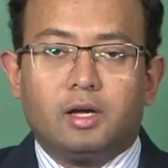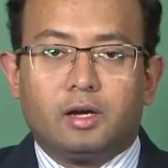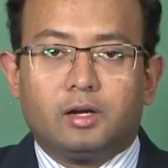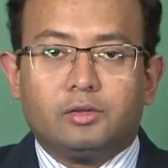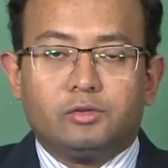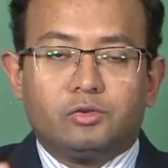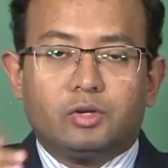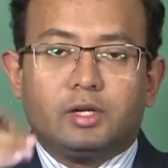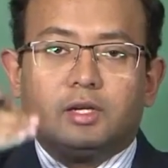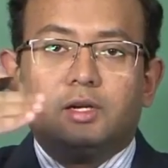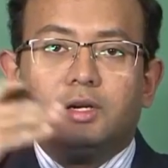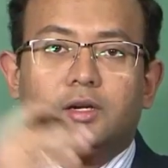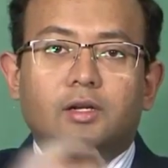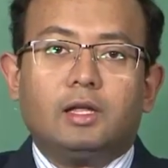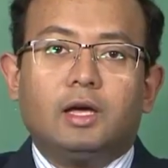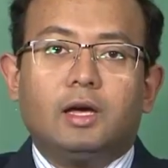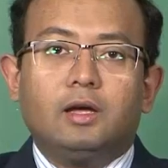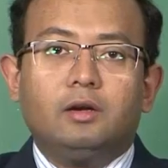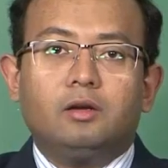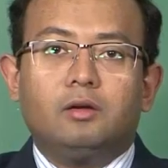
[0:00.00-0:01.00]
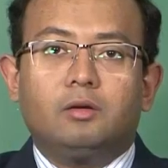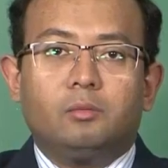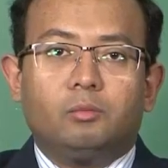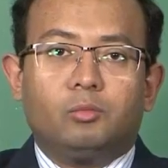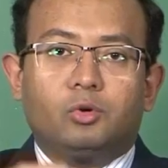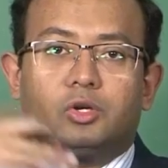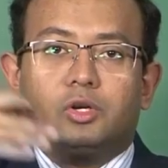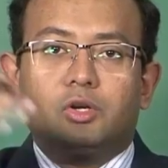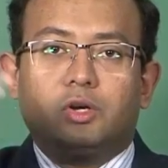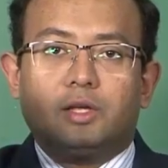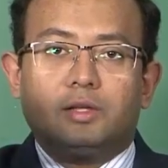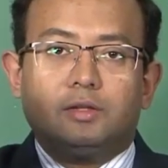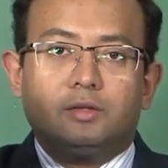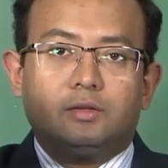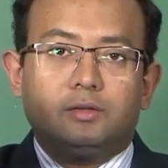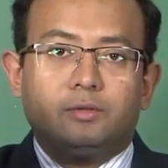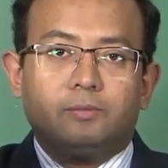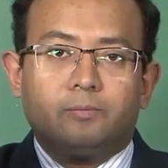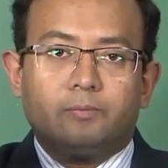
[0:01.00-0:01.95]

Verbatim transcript: constructed they are put together.